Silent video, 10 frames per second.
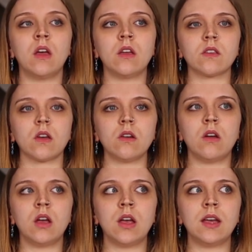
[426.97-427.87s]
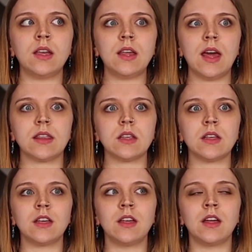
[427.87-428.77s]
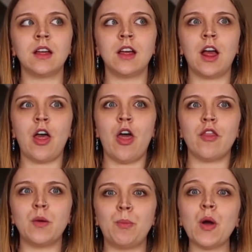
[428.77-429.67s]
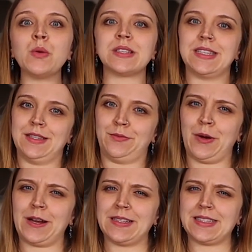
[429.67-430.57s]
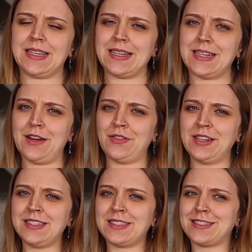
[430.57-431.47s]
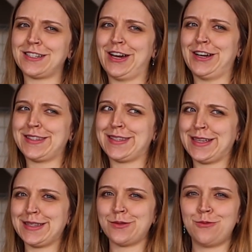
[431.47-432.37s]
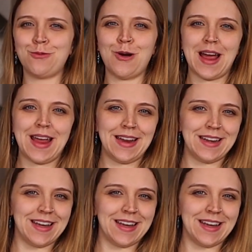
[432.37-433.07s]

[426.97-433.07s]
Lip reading: So yeah, the bonuses of pregnancy are definitely starting to wane